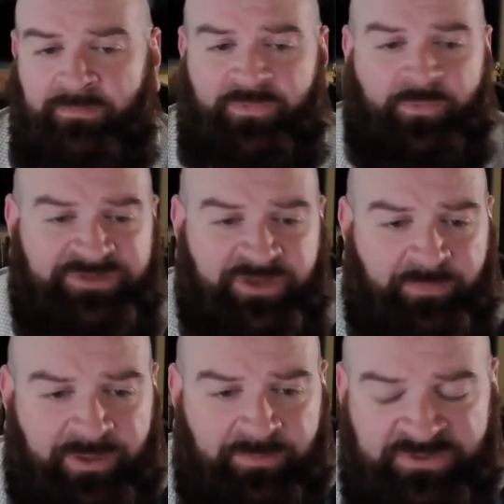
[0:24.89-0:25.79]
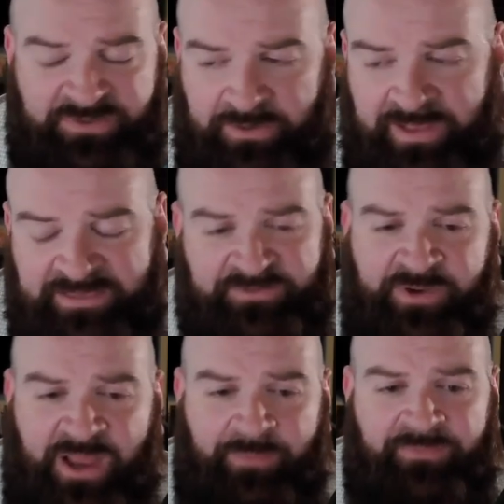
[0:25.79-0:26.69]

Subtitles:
Before we jump in, be sure to like, subscribe,